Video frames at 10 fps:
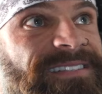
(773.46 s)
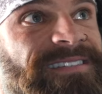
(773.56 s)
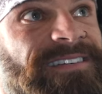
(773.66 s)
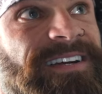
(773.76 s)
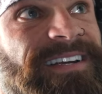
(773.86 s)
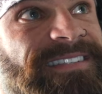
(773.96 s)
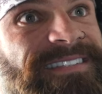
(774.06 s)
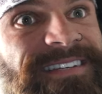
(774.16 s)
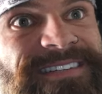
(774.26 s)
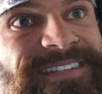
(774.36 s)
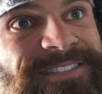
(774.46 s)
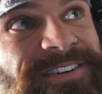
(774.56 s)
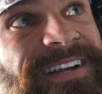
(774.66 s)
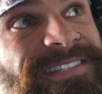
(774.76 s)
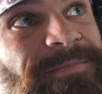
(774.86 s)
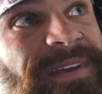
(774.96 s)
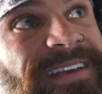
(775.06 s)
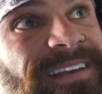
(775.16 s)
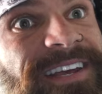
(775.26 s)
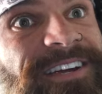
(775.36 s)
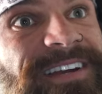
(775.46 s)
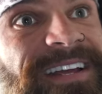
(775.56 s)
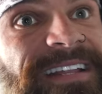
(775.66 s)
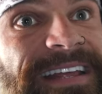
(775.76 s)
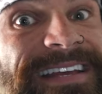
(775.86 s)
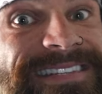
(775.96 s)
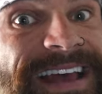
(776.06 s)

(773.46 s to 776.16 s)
Baker. crazy. That's crazy being here in his